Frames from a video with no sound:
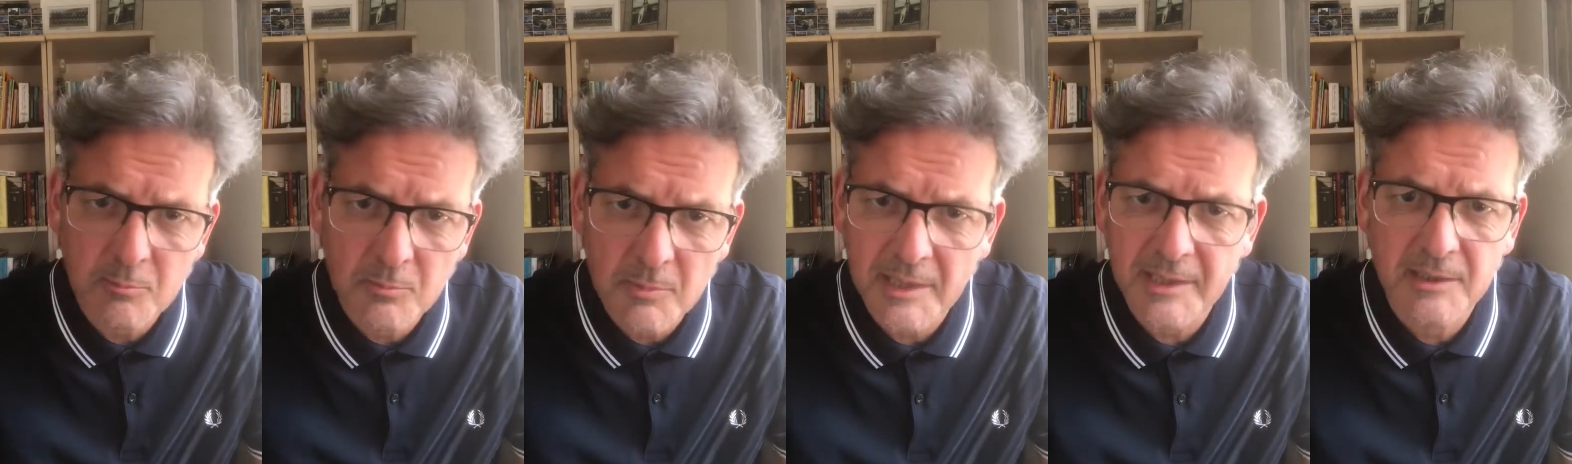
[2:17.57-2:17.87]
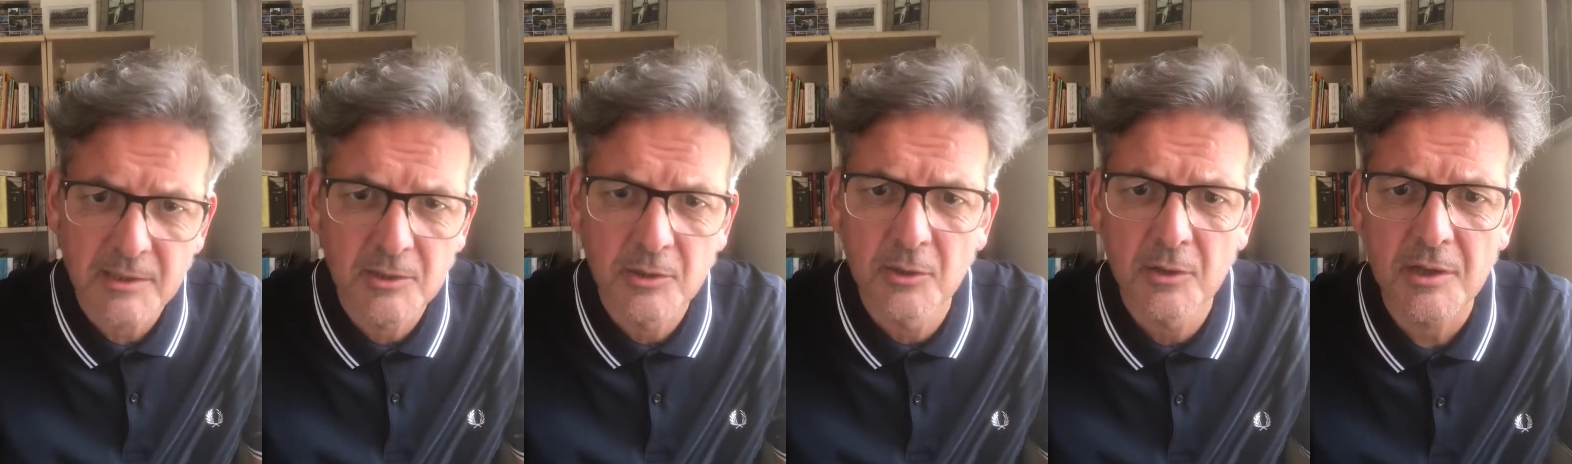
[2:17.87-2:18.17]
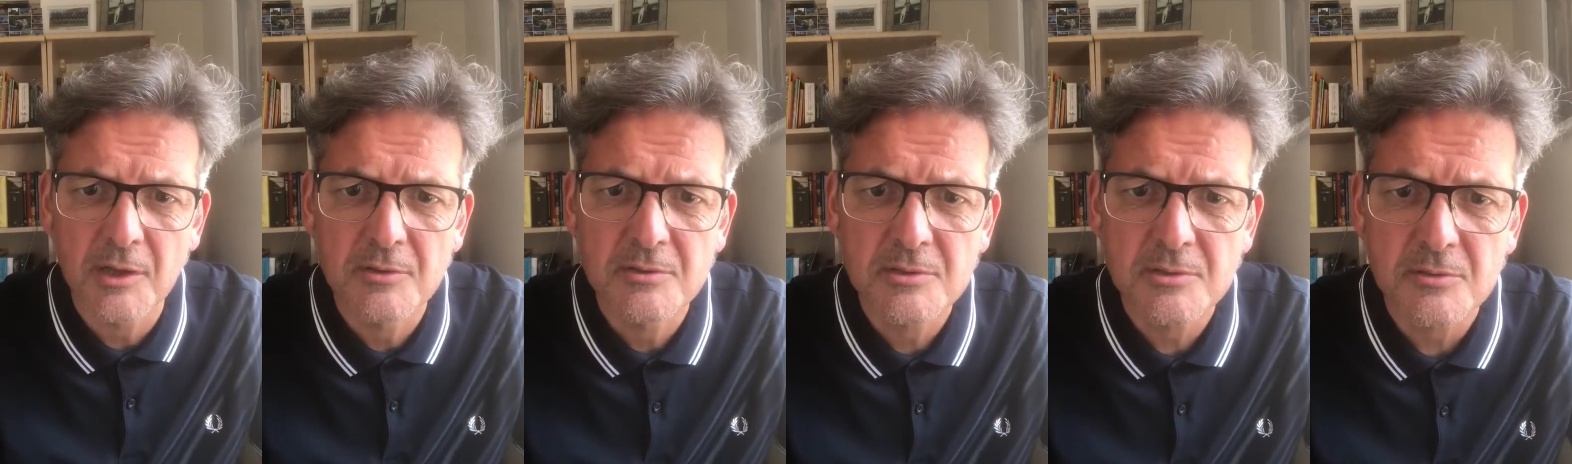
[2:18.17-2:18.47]
ignore
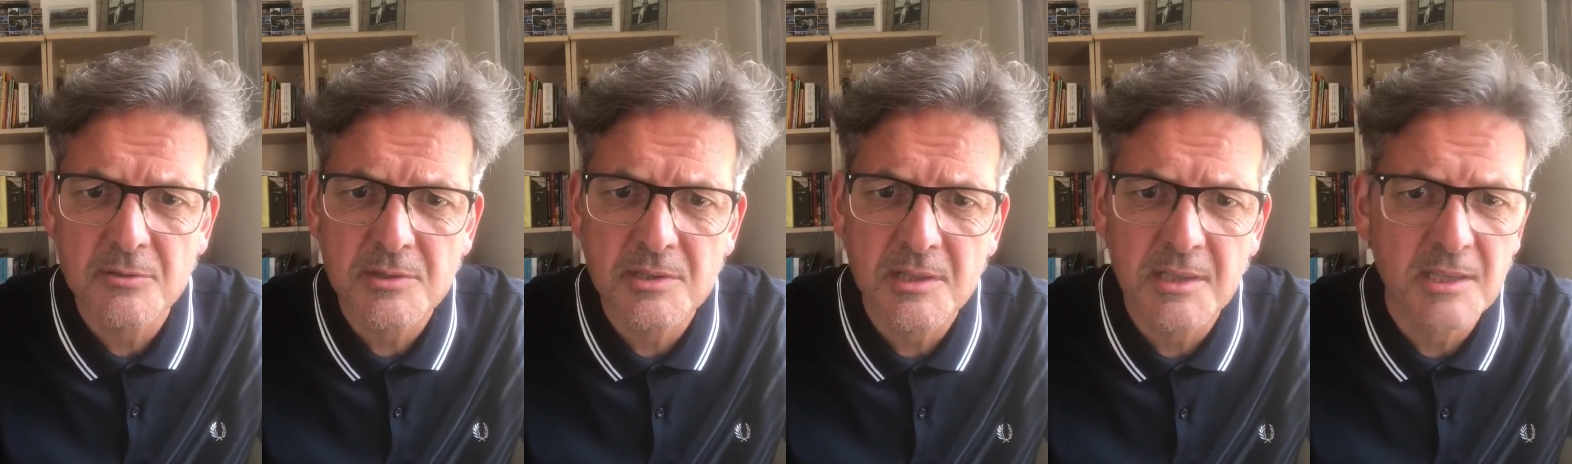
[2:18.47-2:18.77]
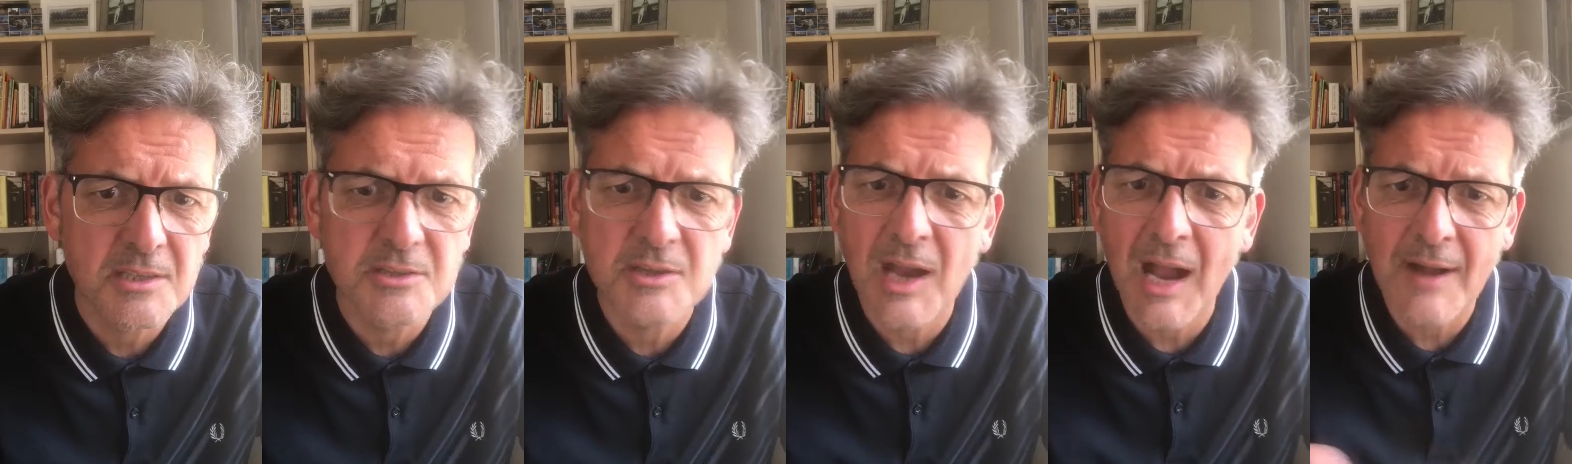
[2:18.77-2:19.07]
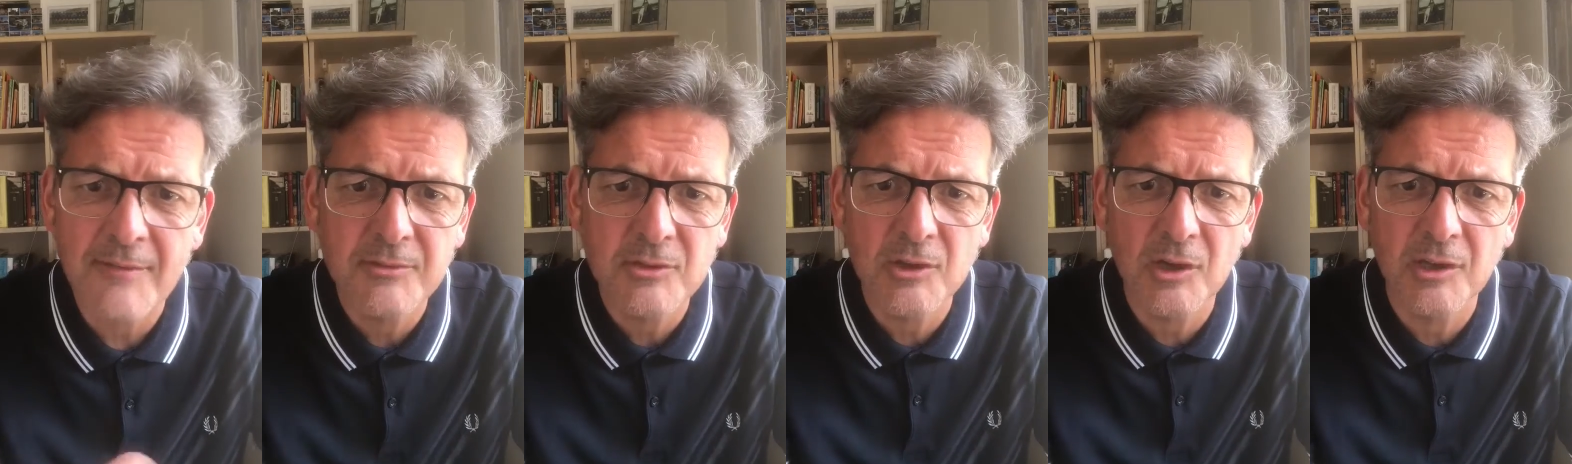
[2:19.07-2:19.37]
those sorts of things. You
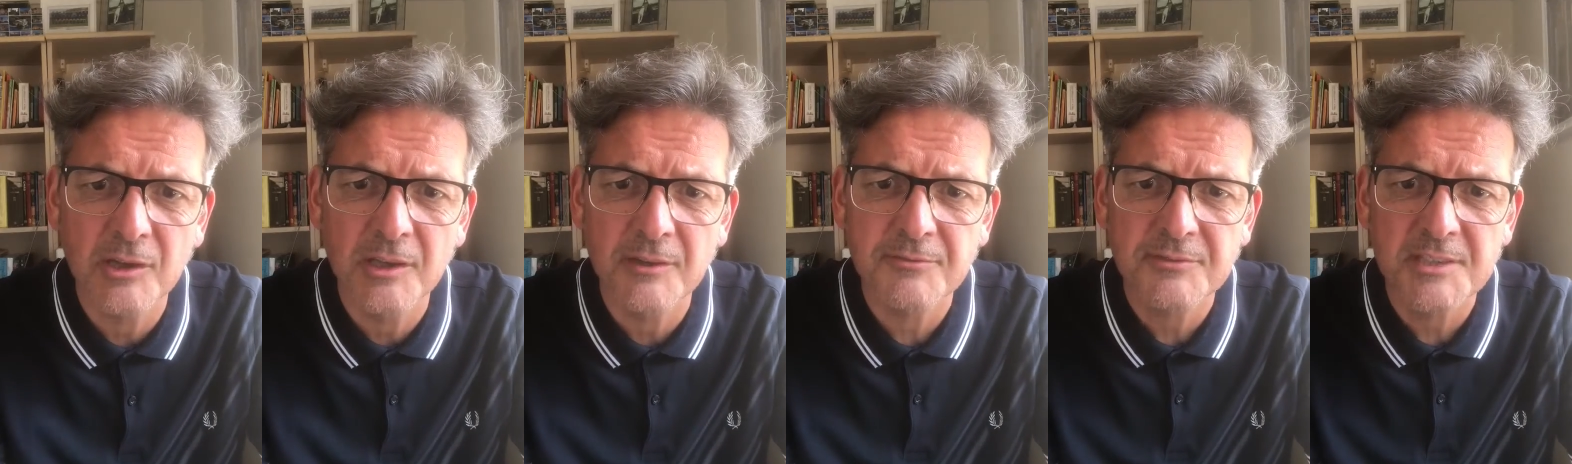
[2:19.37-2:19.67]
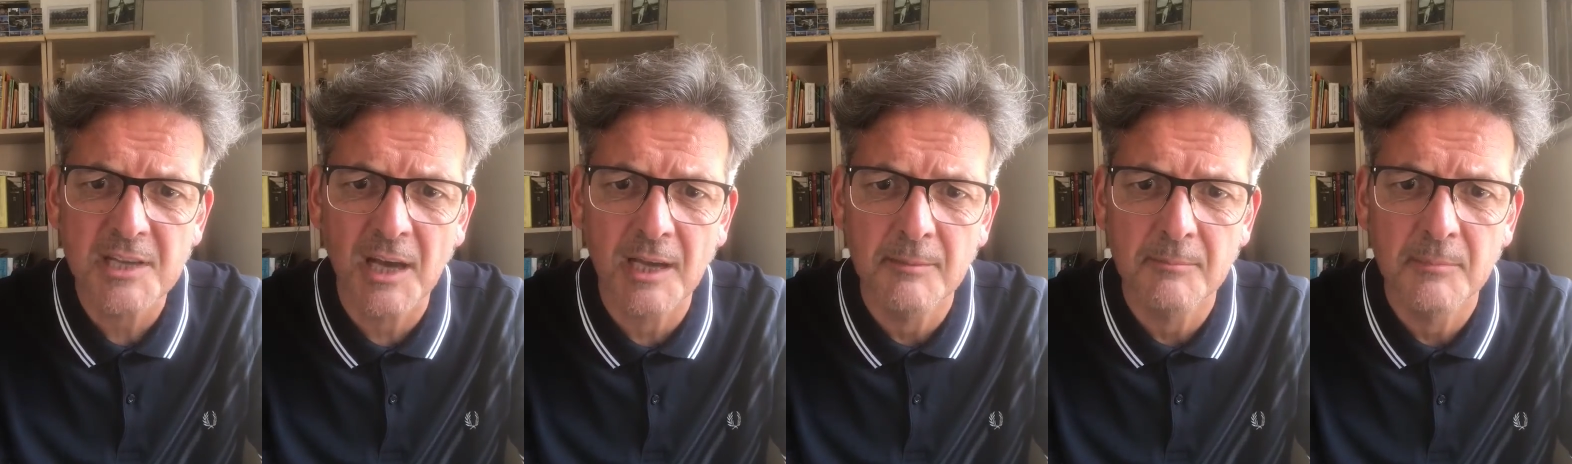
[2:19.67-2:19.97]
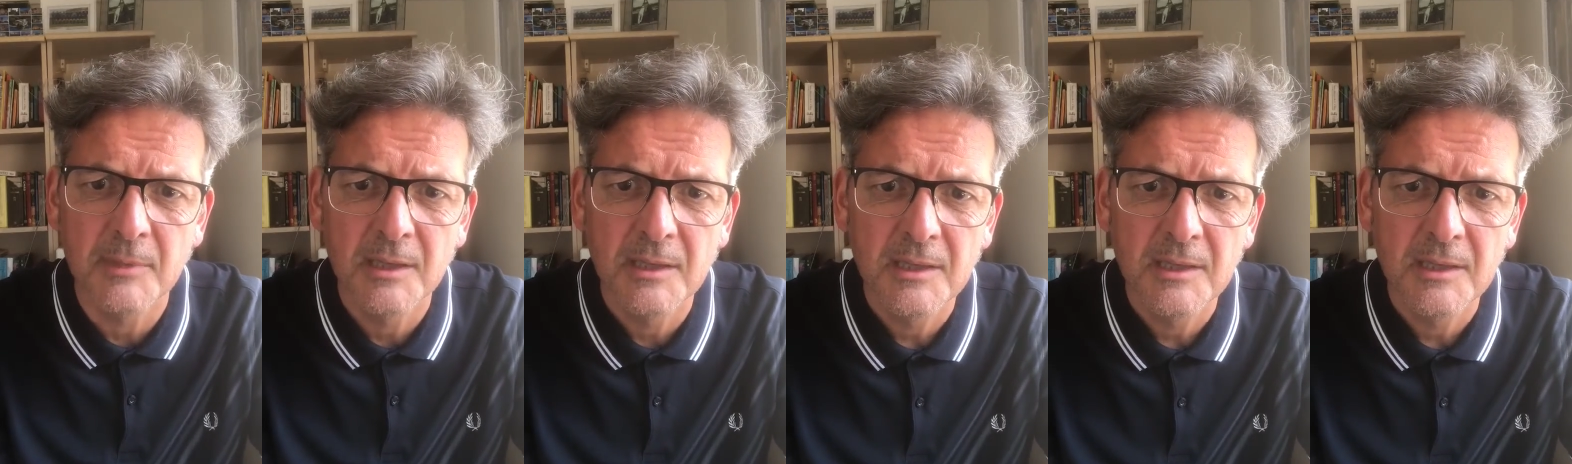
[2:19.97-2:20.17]
haven't got enough time.